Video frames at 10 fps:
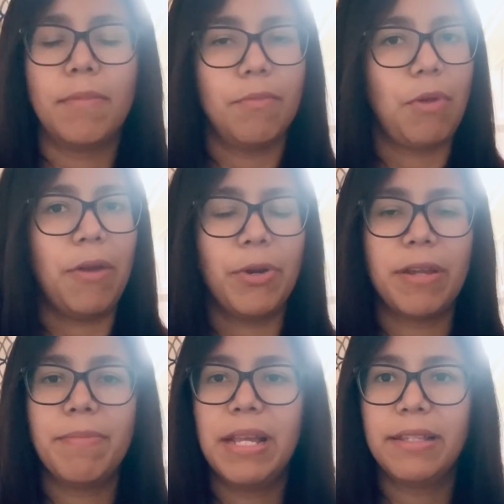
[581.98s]
I
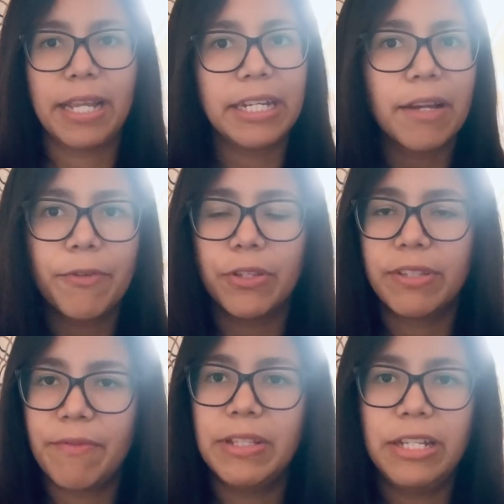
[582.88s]
recommend signing up for the
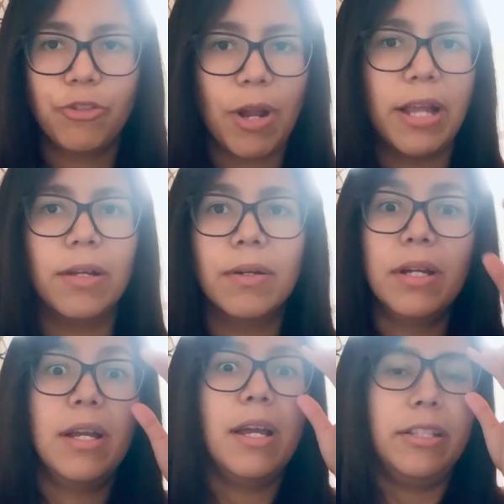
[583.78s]
7-day trial.
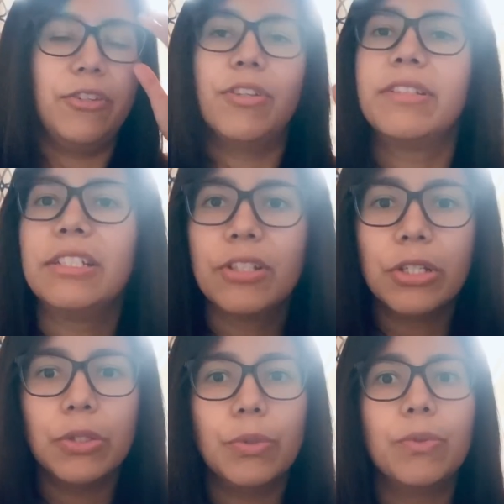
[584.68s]
There's nothing to
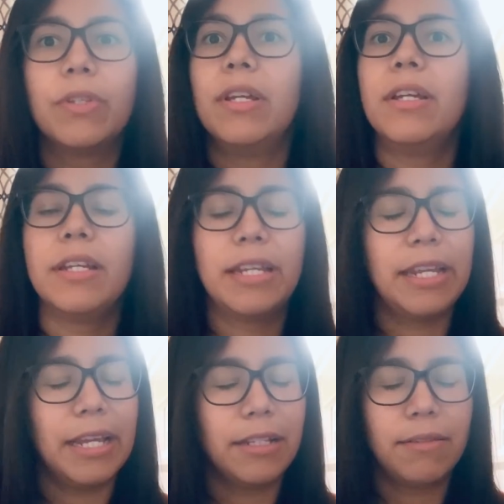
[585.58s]
lose.
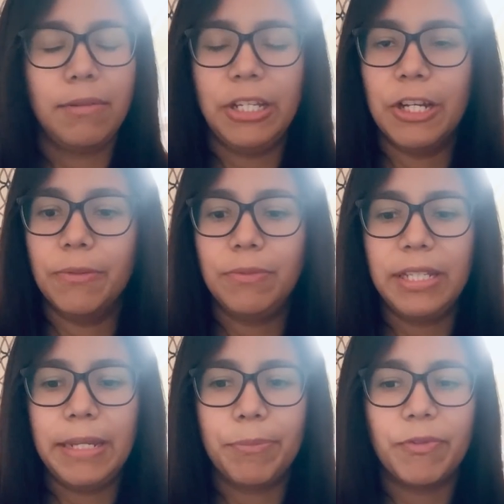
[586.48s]

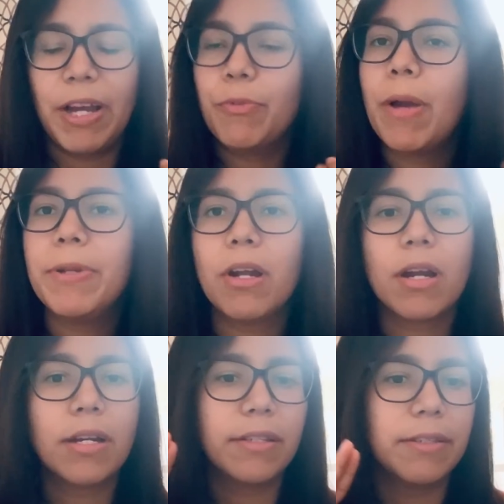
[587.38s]
They provide
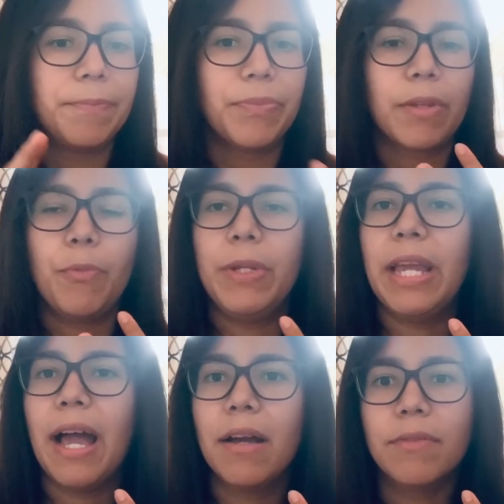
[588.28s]
webinars. We
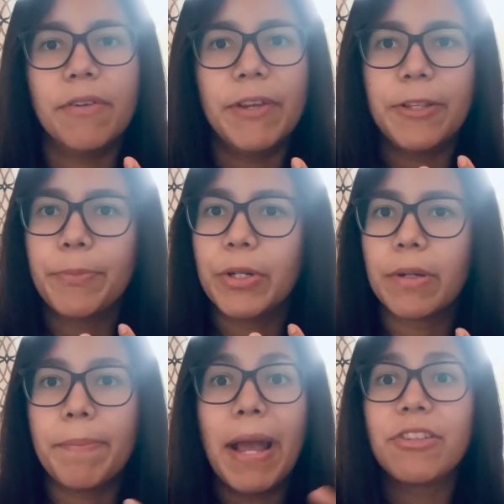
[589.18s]
have a
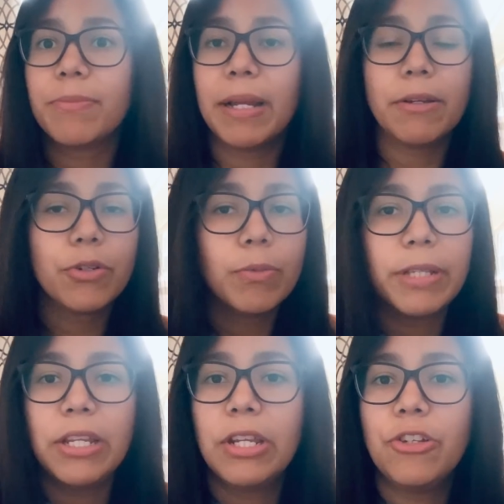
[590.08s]
Facebook mastermind group
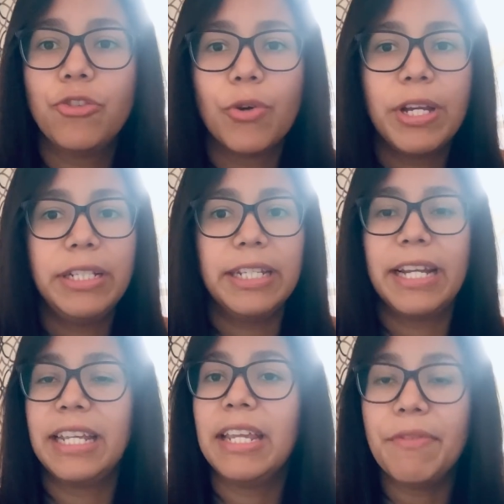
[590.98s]
that you can join that
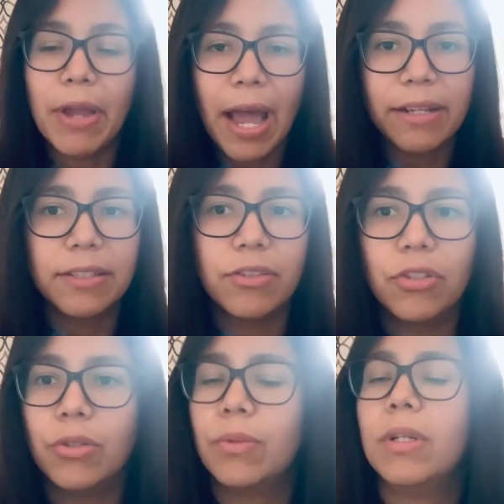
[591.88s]
I can give you access
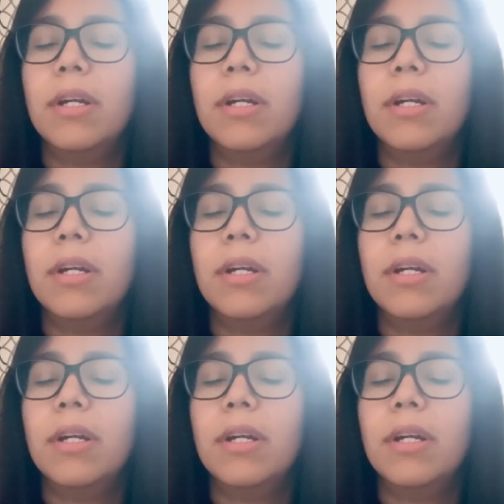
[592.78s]
to.